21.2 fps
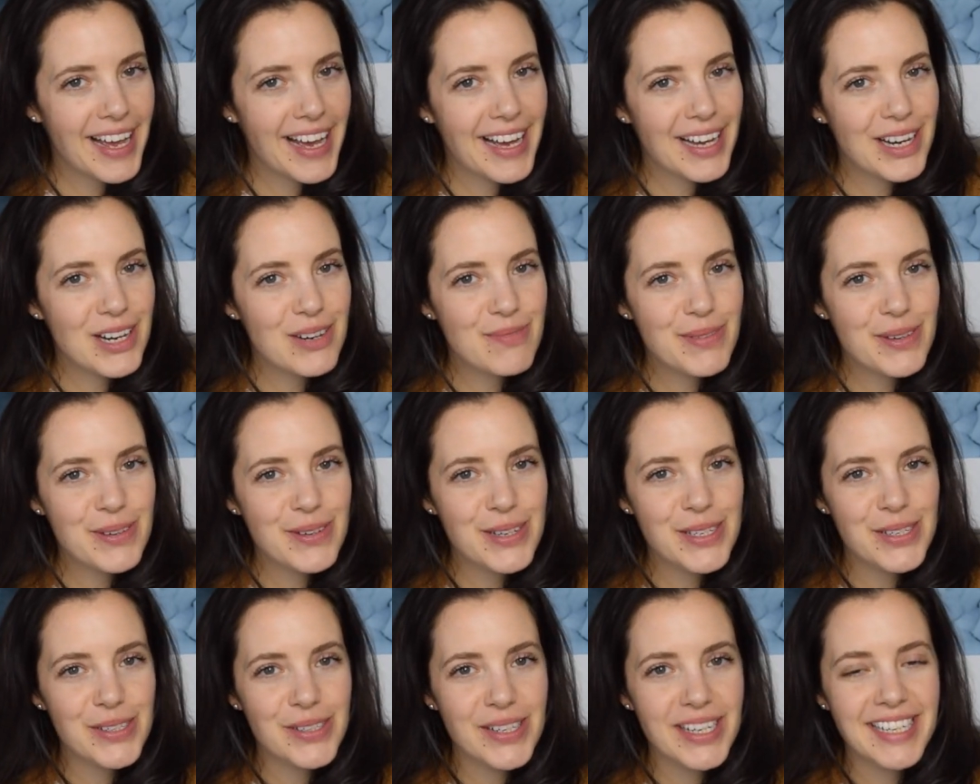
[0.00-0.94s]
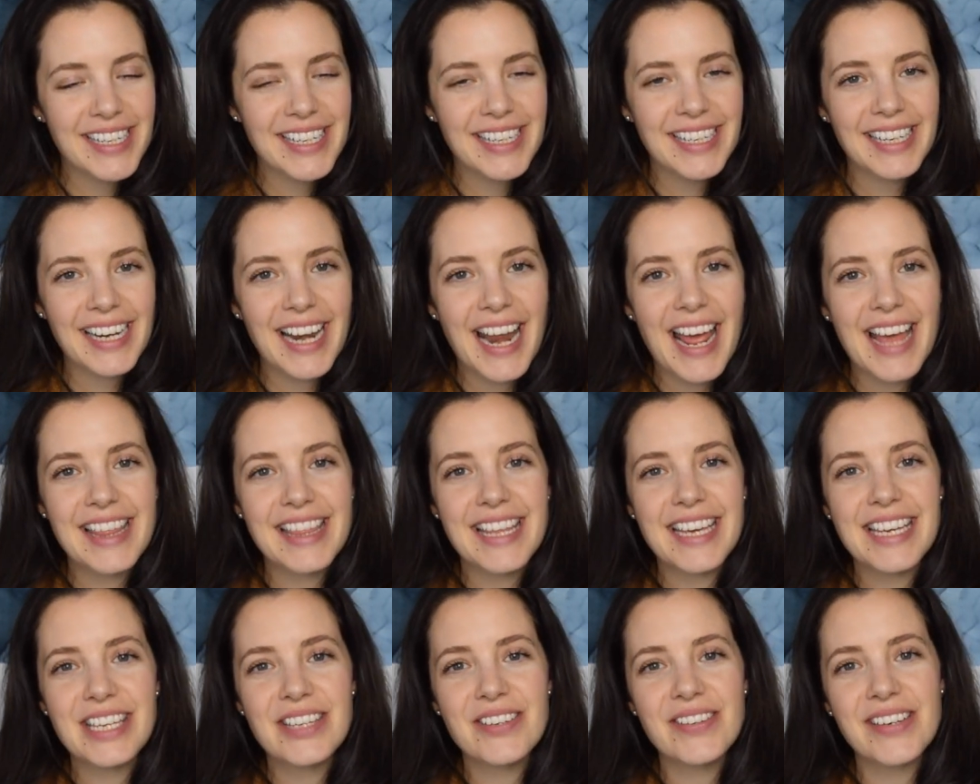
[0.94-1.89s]
I hope you enjoyed it, and
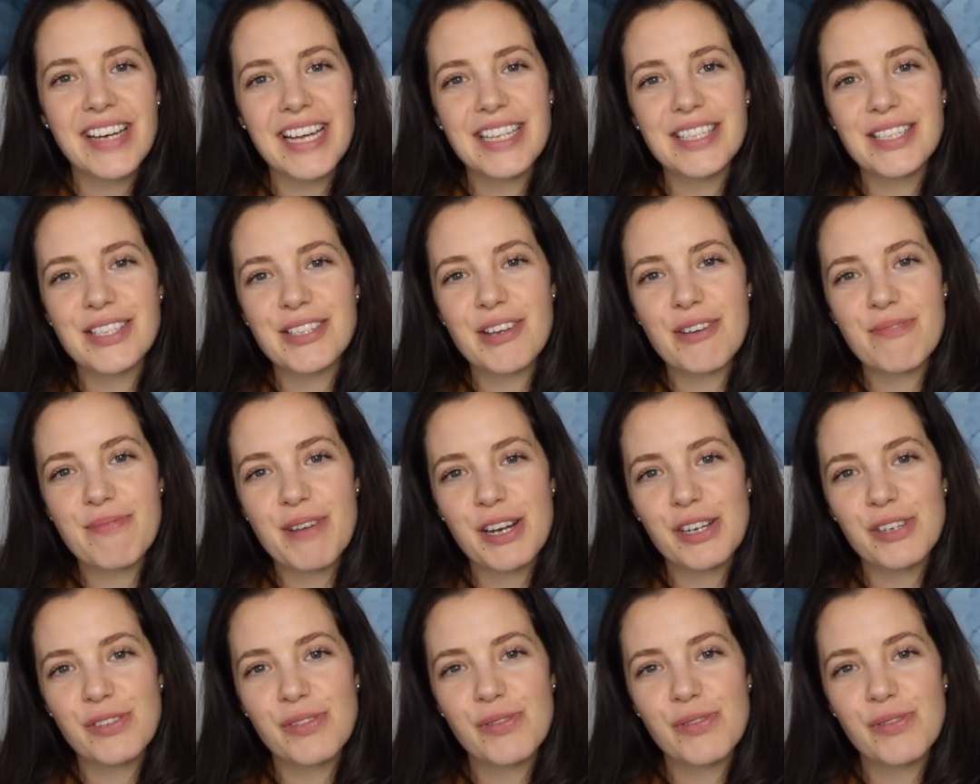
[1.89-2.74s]
thank you again so much